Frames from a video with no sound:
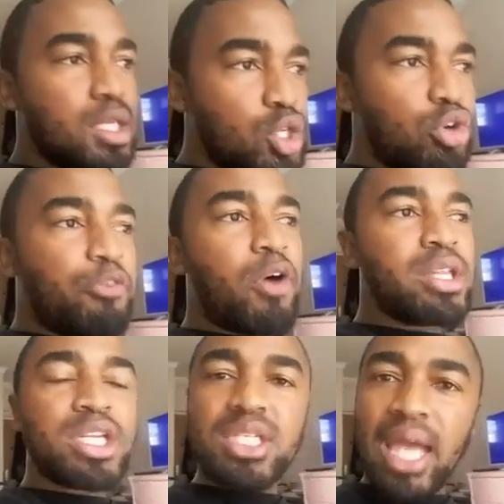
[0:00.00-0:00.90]
Did your
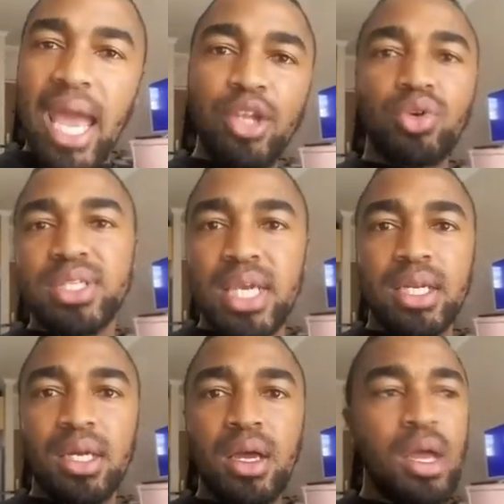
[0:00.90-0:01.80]
father just hand you a
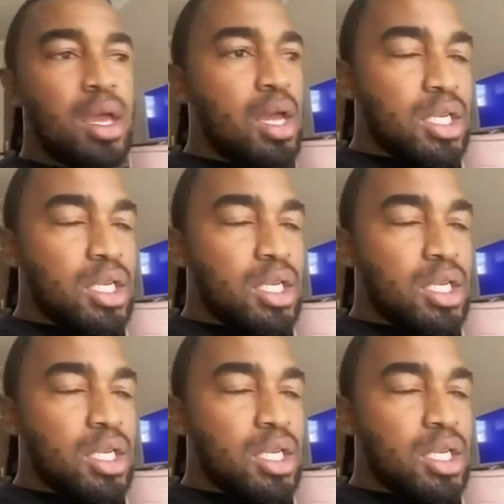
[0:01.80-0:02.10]
tender?